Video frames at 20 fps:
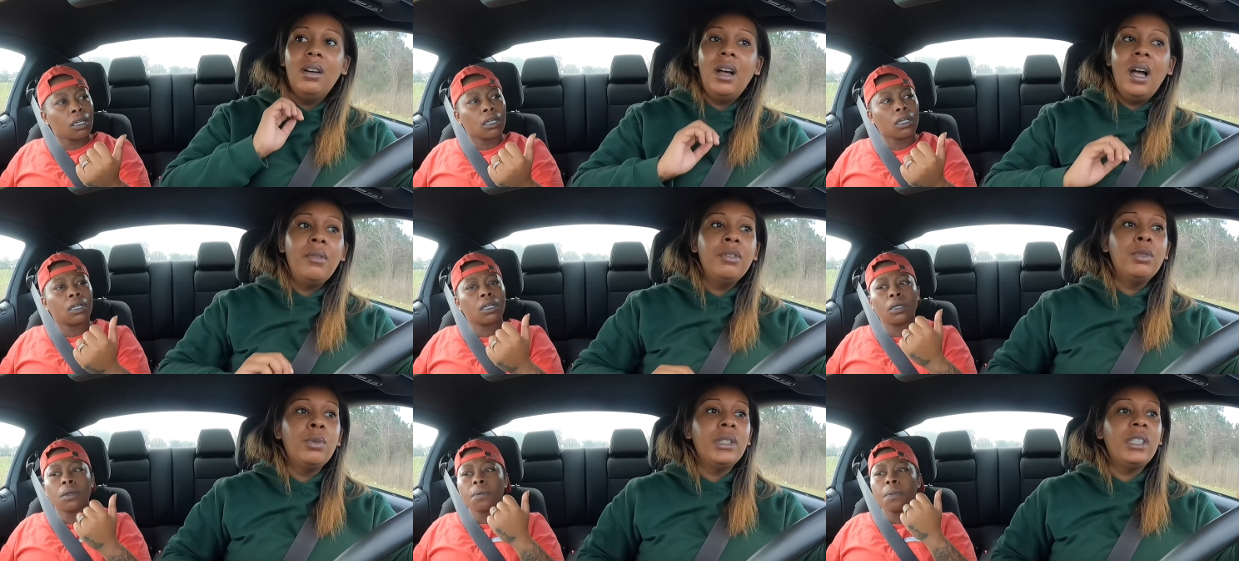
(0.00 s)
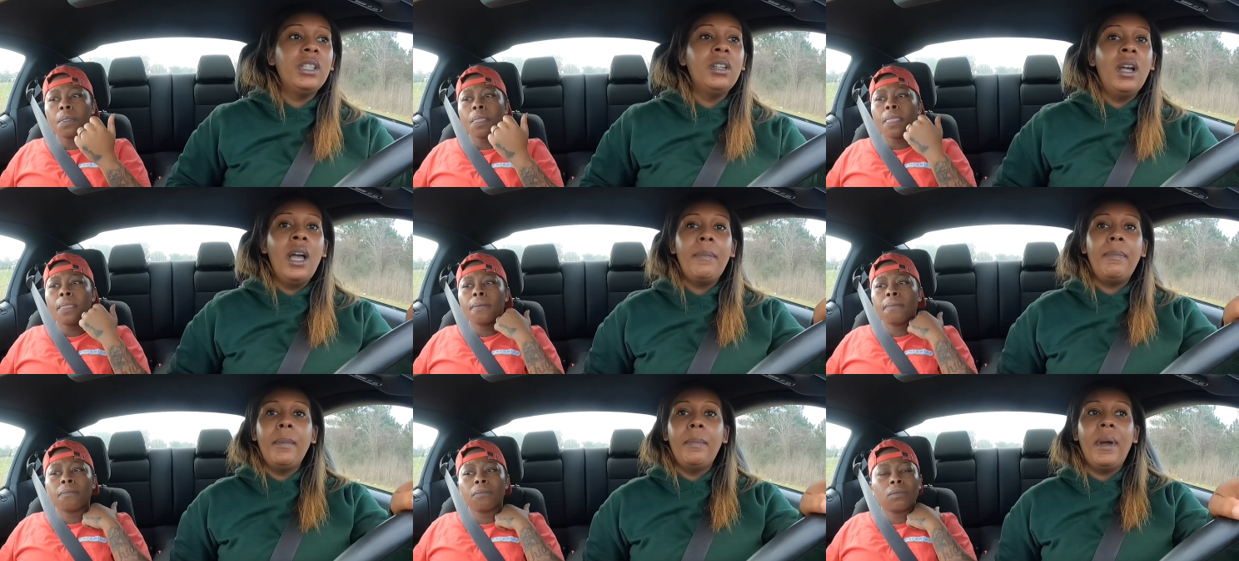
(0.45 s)
Speaker 1: I was wishing her
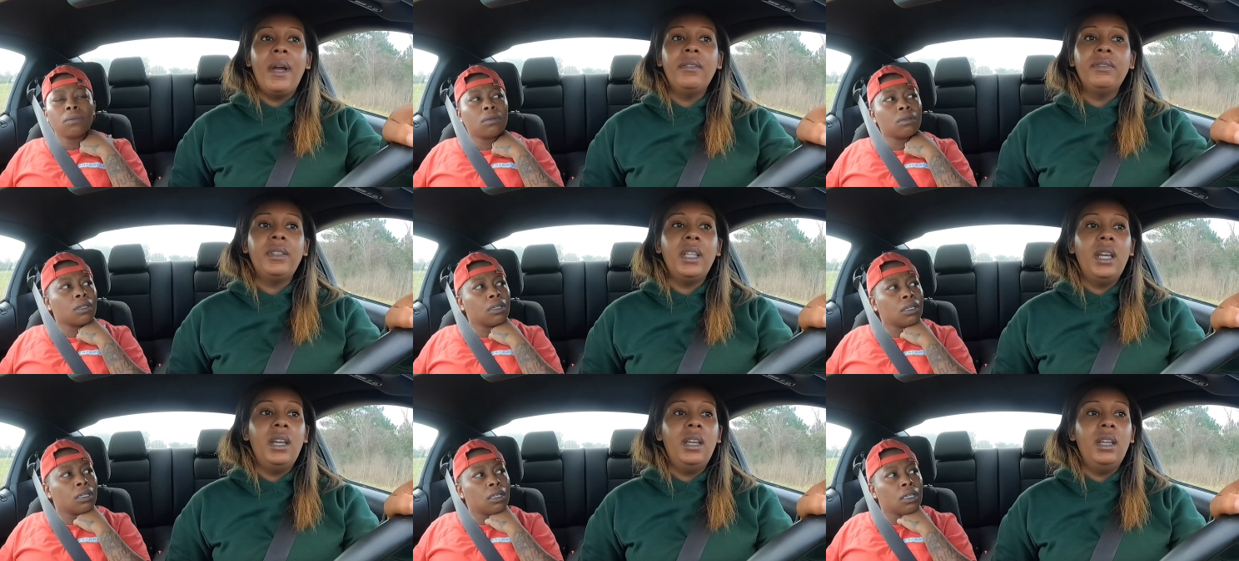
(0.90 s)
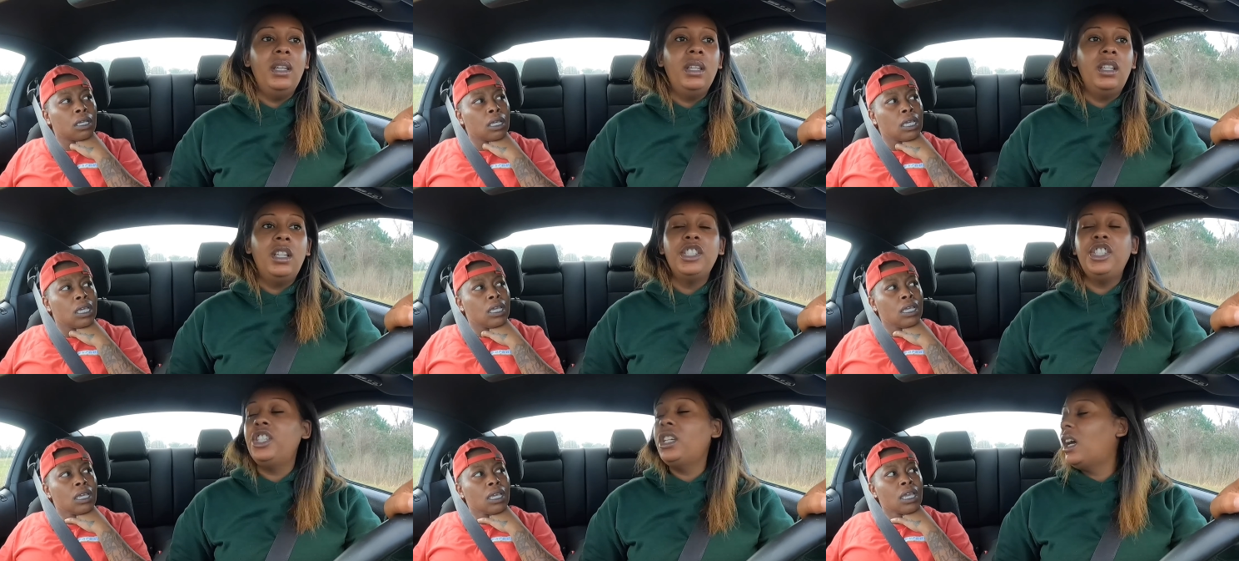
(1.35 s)
happy birthday,
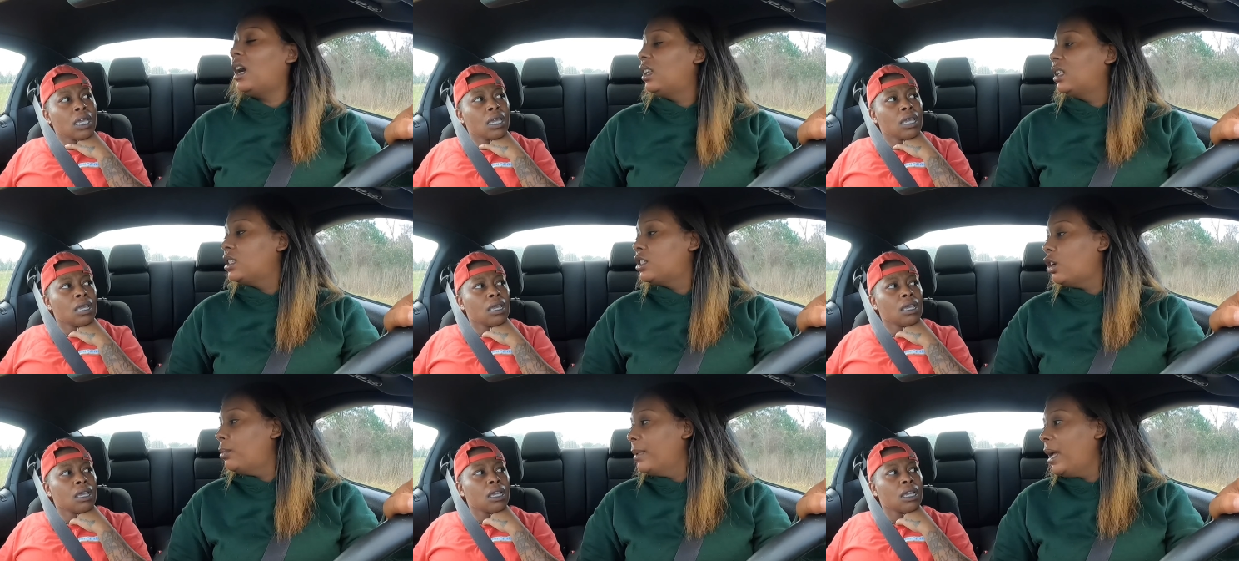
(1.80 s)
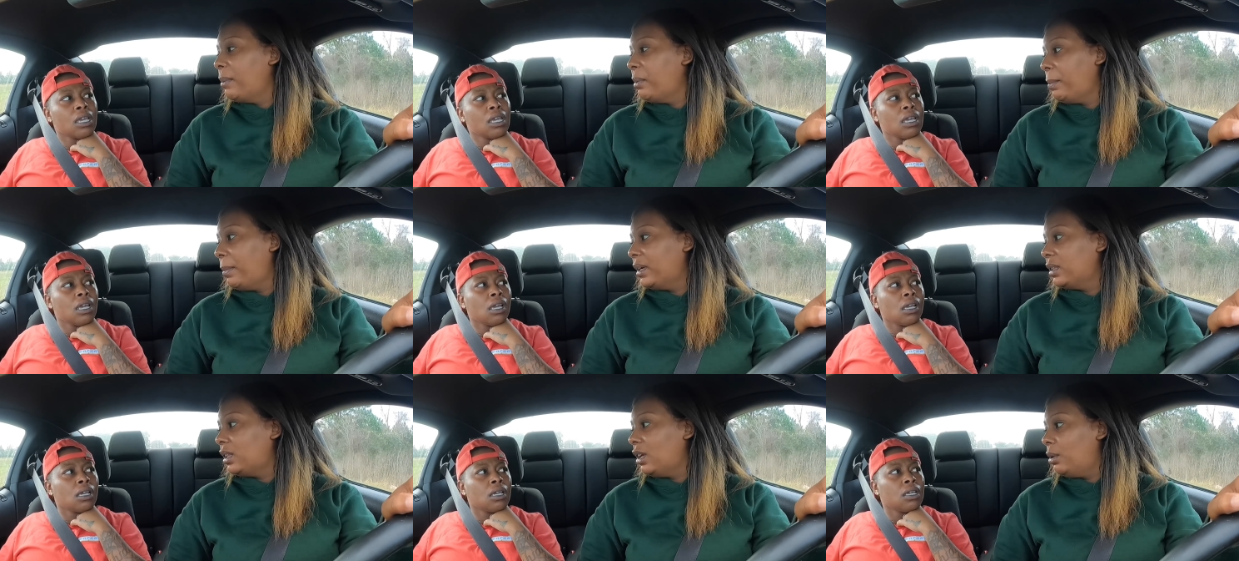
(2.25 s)
because she called and told me happy
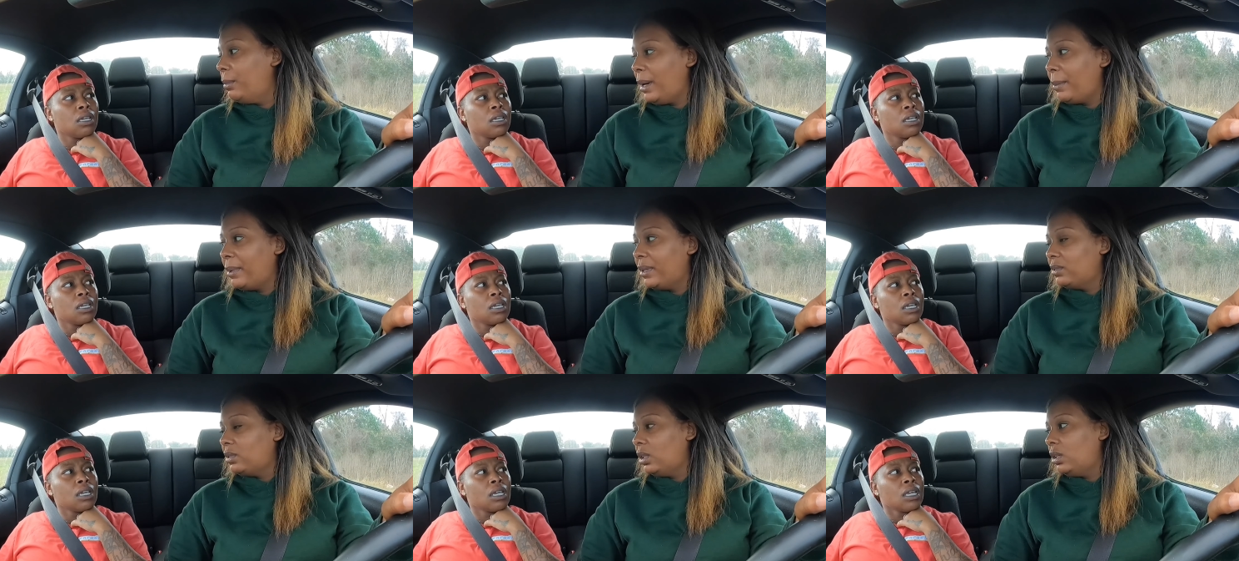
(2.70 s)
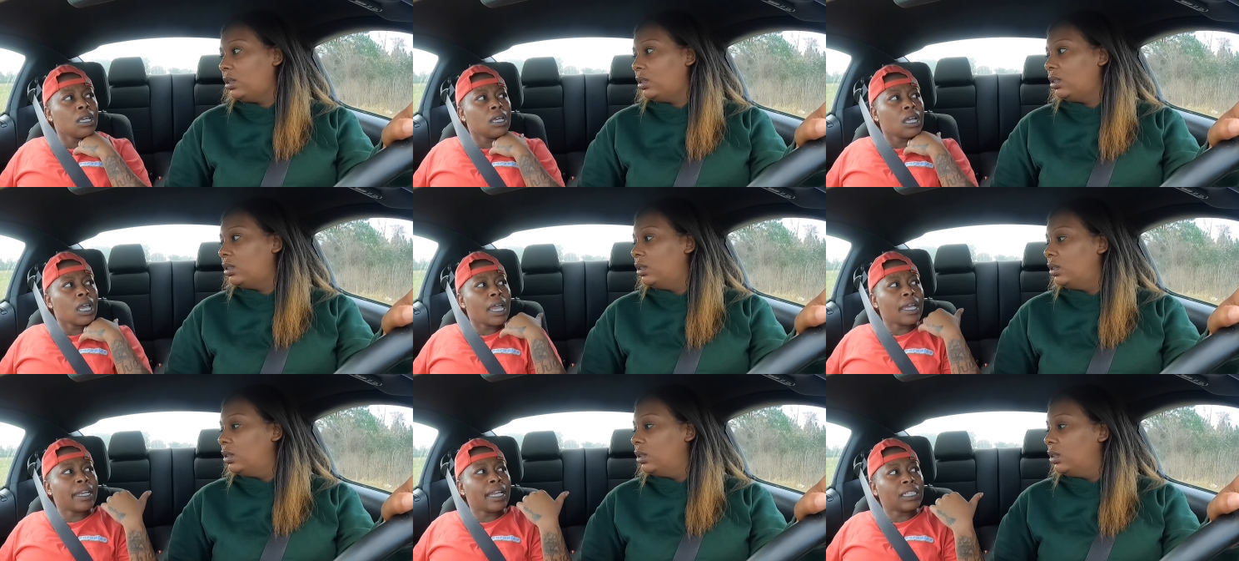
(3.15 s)
birthday on my birthday. And
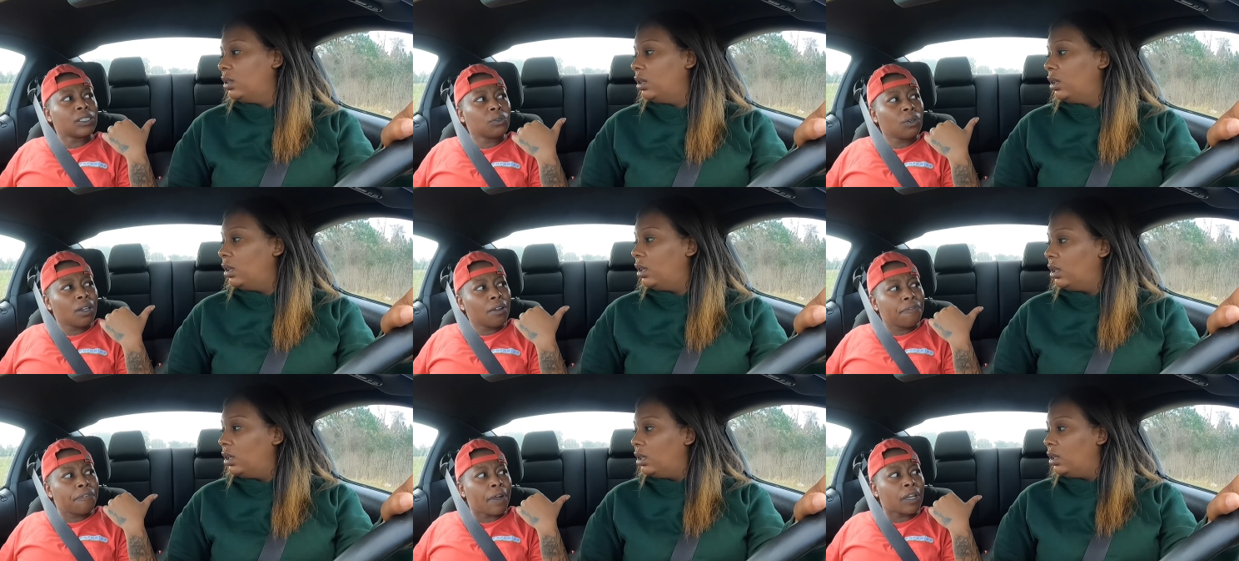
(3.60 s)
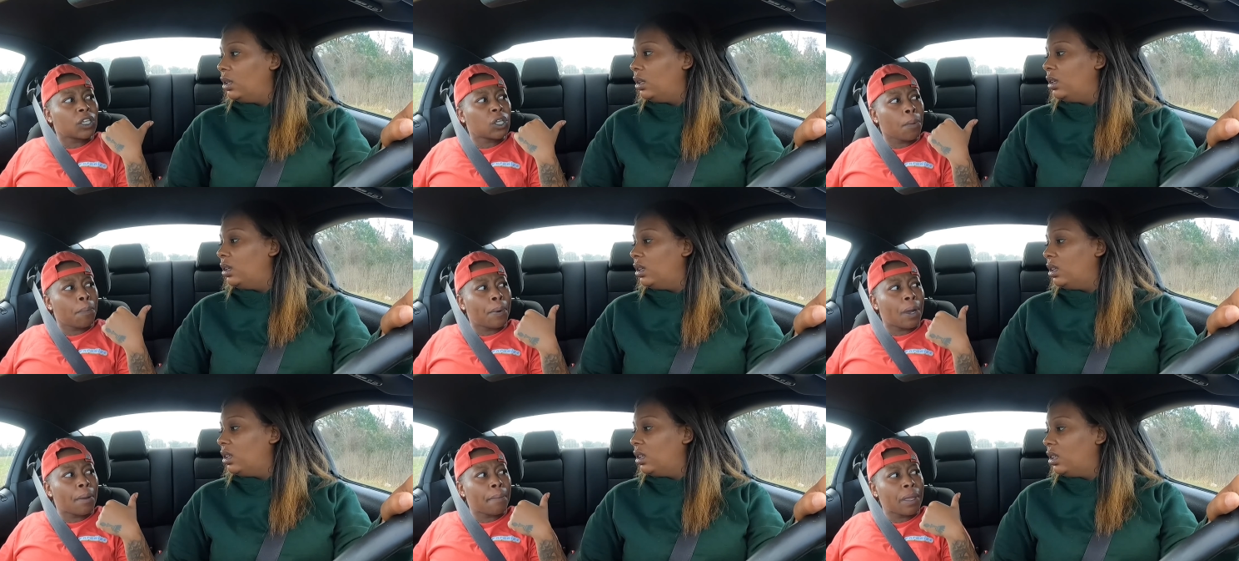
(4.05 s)
that's what the fuck
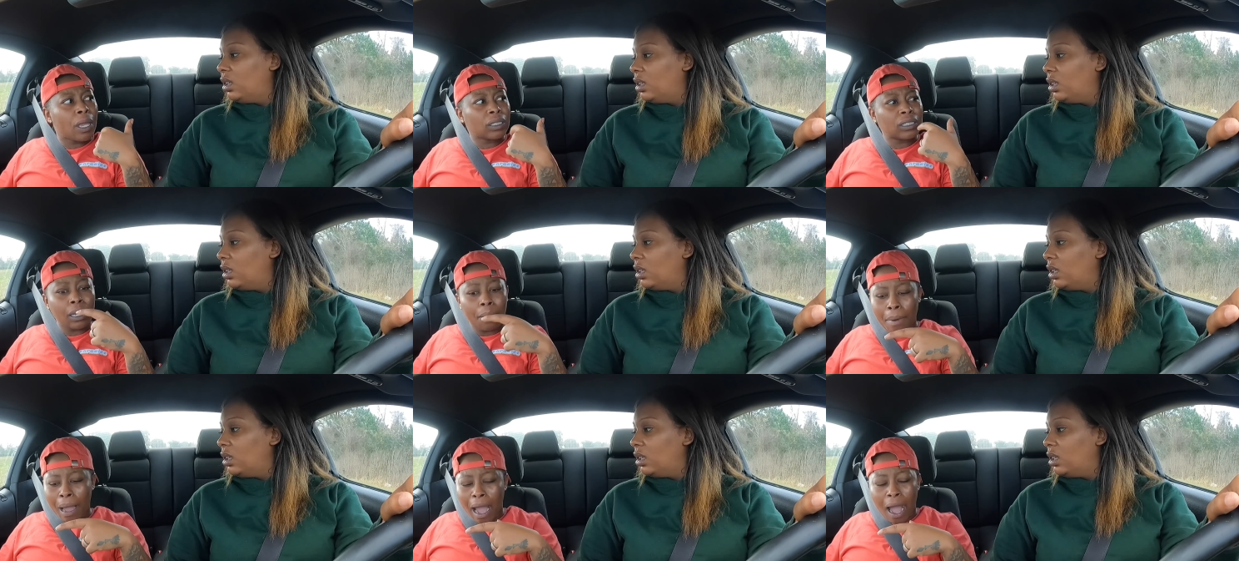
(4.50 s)
you put me and tell my